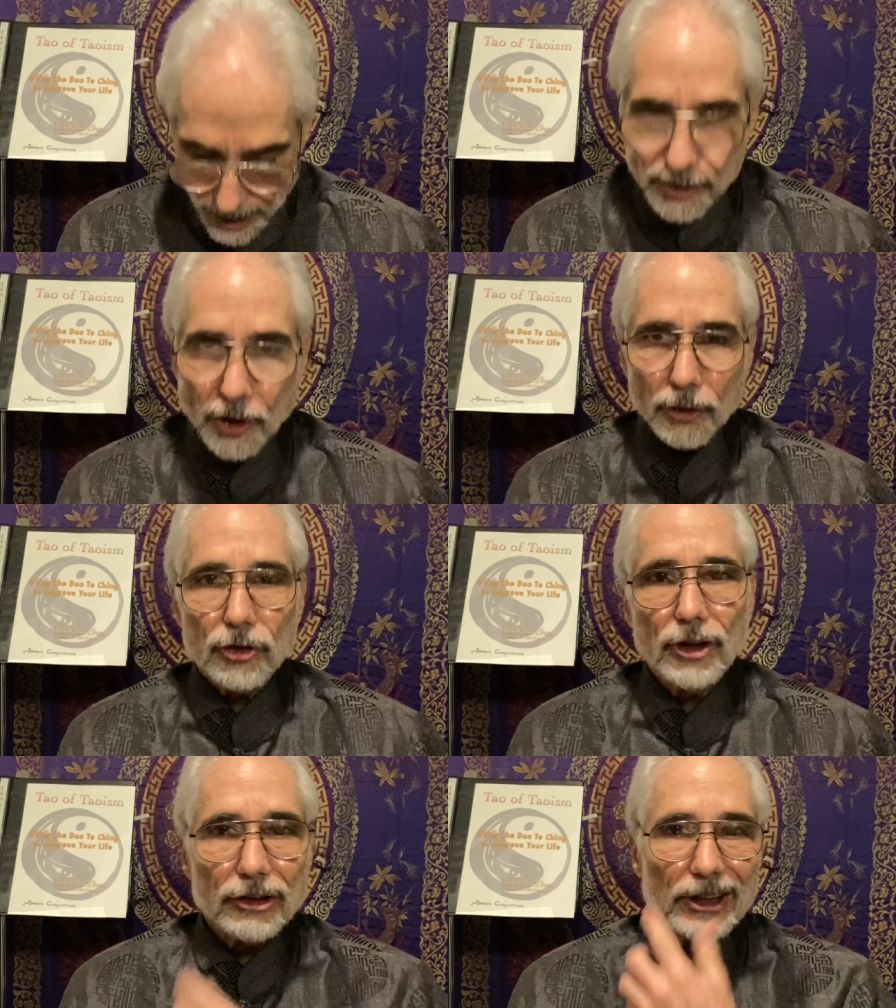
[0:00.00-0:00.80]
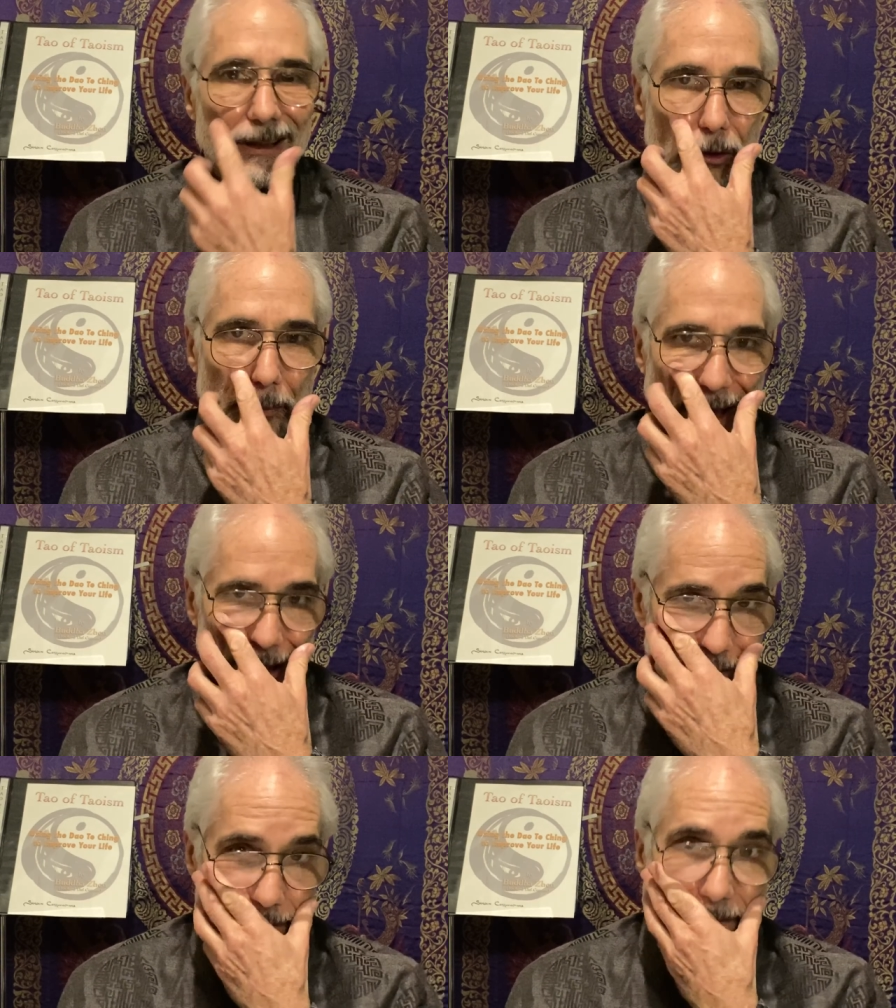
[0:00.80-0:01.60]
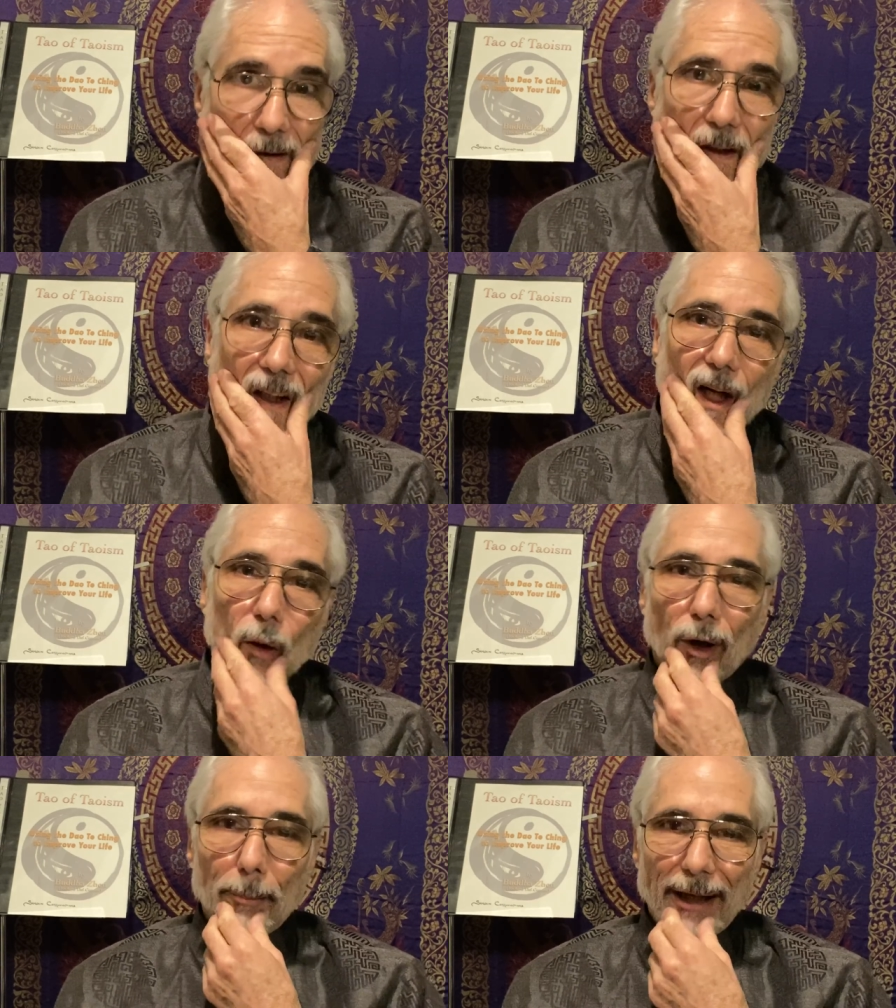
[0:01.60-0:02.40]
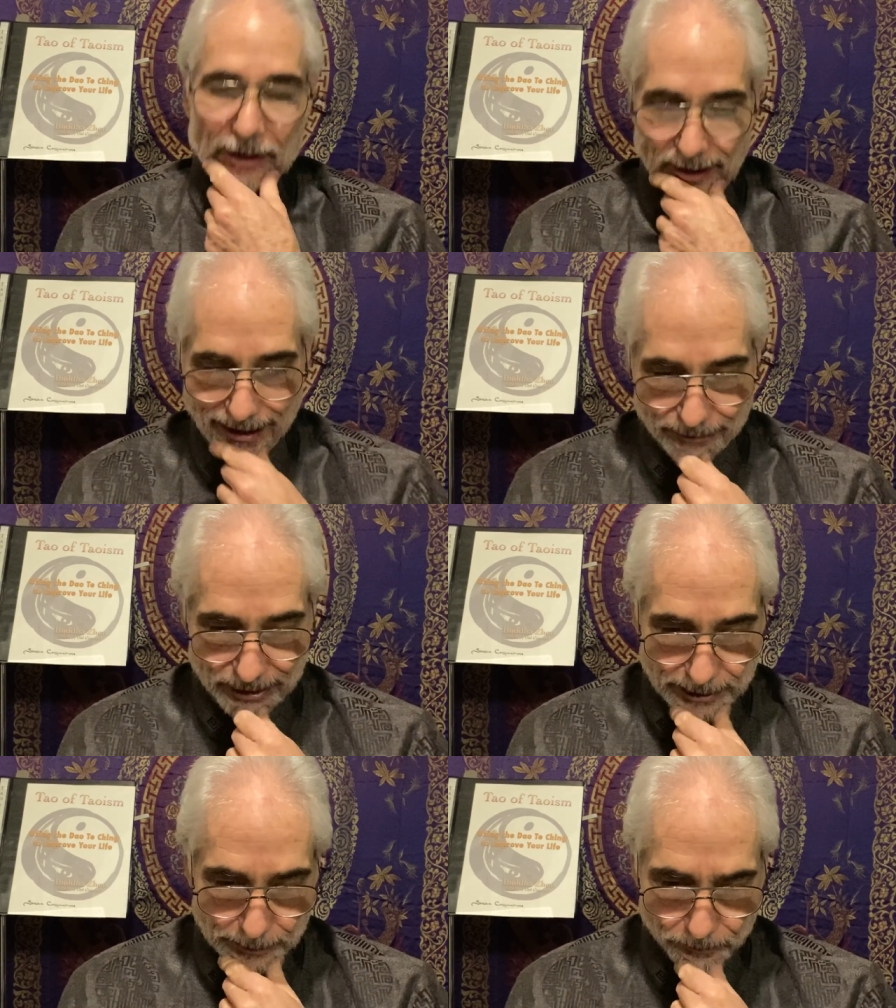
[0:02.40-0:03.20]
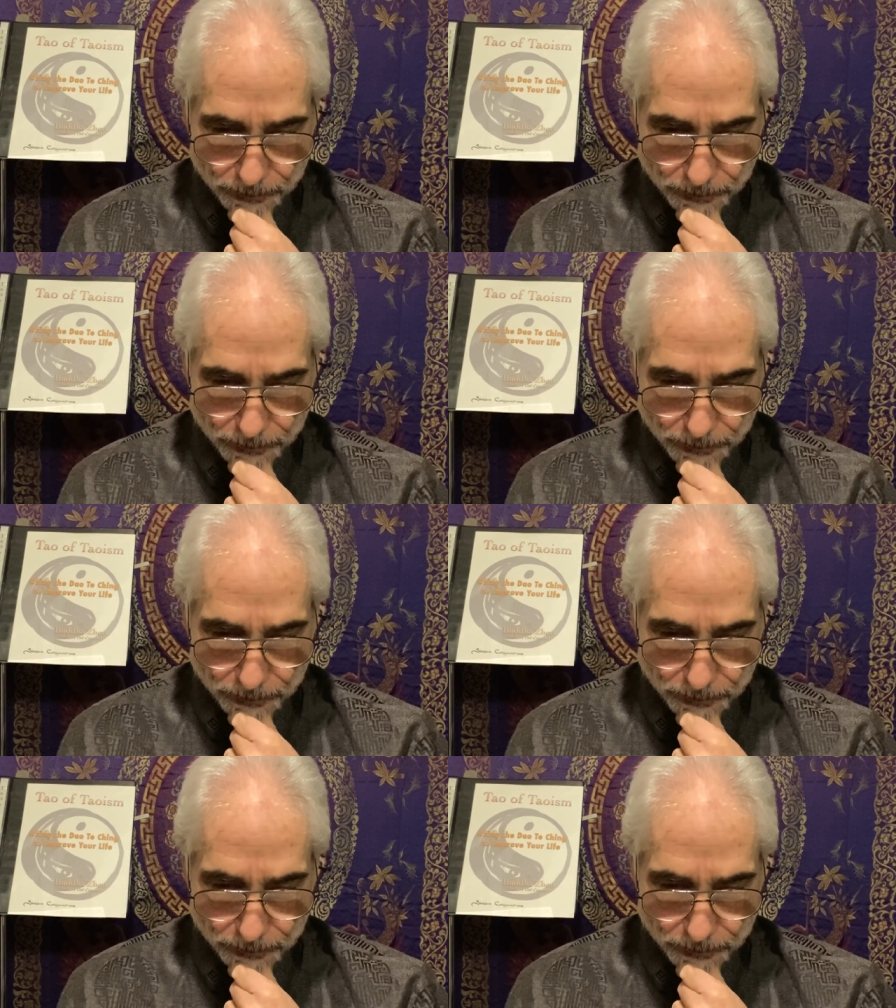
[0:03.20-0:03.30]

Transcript: So 62 pages. We're on page 11 here.